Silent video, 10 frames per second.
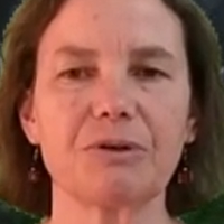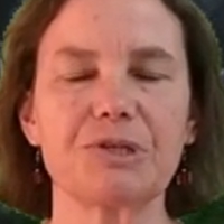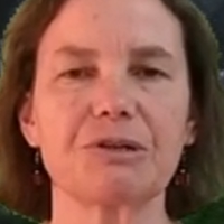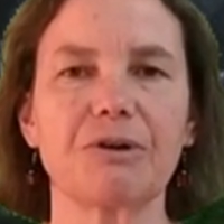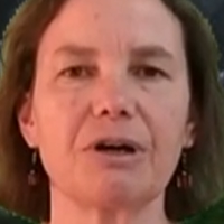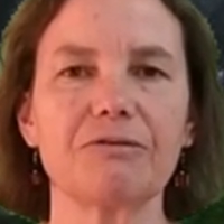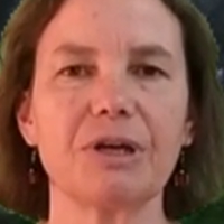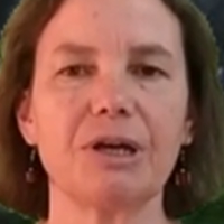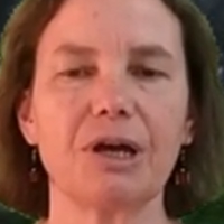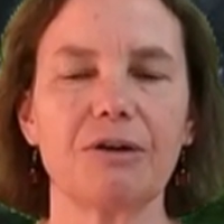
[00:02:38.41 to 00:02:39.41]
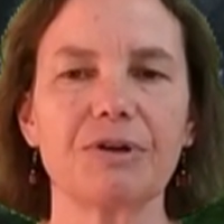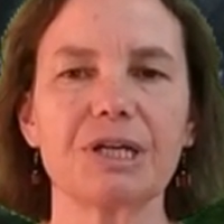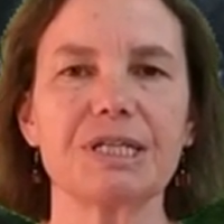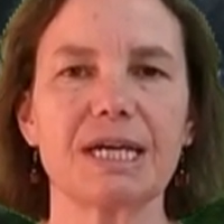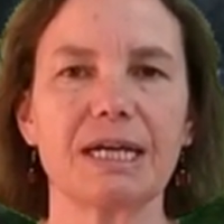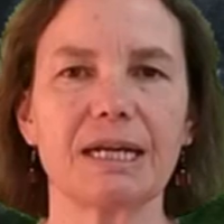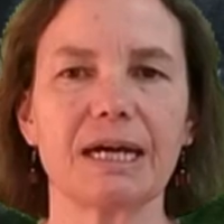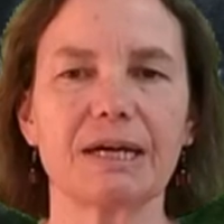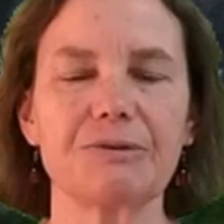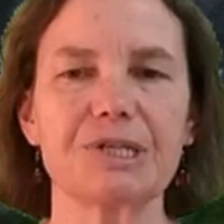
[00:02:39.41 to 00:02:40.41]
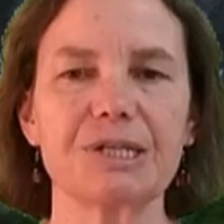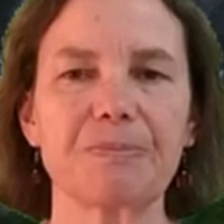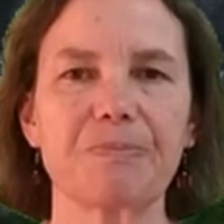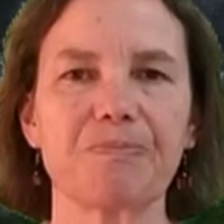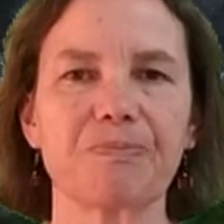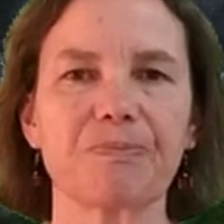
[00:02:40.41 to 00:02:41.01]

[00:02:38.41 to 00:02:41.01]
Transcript: photograph of a container house.